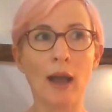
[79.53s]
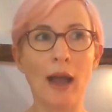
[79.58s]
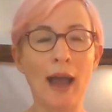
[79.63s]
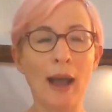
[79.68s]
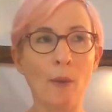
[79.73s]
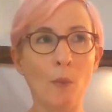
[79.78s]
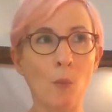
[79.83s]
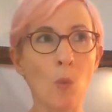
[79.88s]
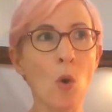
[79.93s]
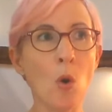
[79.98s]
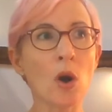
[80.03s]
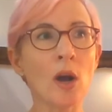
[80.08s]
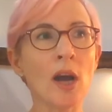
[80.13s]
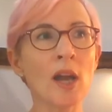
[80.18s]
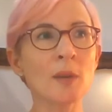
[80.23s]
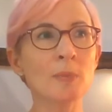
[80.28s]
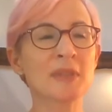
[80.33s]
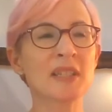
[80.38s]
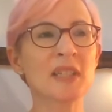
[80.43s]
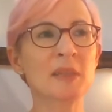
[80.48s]
what kind
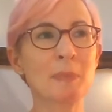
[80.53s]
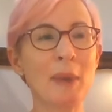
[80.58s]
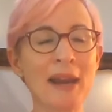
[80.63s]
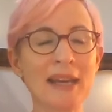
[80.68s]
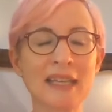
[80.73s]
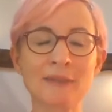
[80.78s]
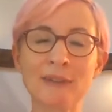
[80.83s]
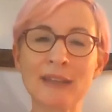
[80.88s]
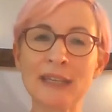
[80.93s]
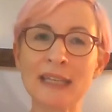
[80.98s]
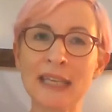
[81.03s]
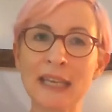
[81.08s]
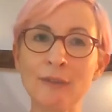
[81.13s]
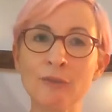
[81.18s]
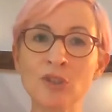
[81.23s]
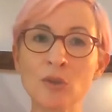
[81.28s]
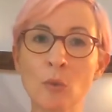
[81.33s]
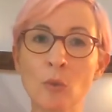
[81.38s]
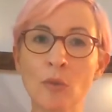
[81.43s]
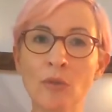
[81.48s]
of perspective it
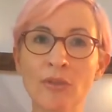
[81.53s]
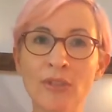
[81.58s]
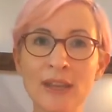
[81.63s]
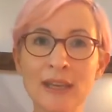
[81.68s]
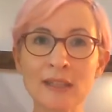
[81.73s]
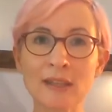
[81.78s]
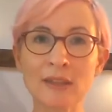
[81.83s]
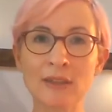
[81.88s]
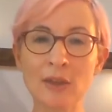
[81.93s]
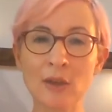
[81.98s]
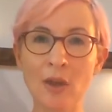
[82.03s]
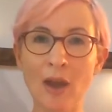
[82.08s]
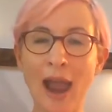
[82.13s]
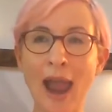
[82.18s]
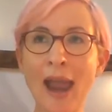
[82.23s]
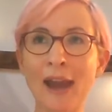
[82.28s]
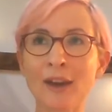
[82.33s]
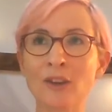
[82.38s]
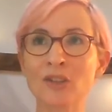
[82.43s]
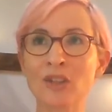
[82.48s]
gives you on things that
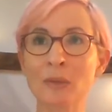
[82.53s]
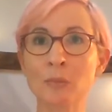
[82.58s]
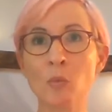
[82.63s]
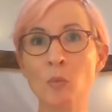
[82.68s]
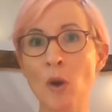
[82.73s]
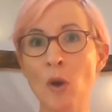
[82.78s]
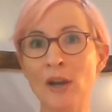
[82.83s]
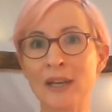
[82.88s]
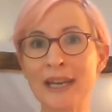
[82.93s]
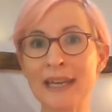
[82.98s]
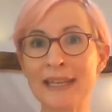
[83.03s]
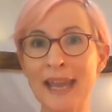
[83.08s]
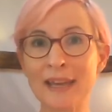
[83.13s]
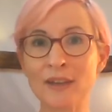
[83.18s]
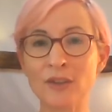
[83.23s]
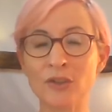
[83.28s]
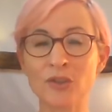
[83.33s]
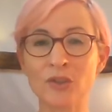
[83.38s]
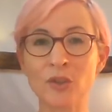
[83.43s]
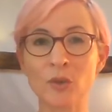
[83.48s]
actually will work
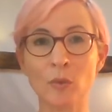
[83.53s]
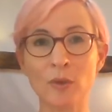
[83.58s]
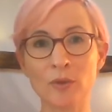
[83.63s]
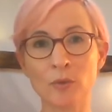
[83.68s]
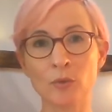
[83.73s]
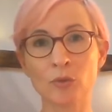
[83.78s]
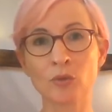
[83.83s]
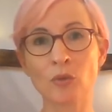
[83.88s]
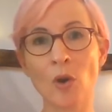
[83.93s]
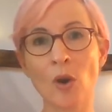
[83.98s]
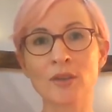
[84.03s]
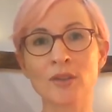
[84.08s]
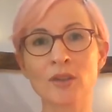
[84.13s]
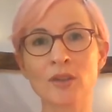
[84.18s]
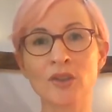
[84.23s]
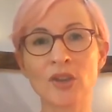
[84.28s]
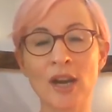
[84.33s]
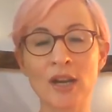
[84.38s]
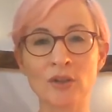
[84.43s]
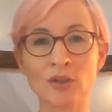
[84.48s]
against you when you're trying to
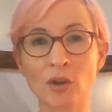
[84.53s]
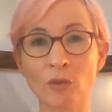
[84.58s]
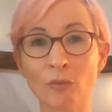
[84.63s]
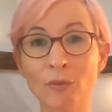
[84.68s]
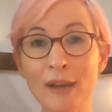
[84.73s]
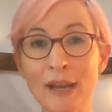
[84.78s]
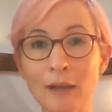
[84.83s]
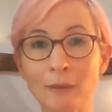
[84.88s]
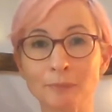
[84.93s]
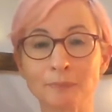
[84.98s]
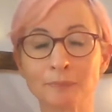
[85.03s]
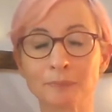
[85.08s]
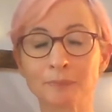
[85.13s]
change career.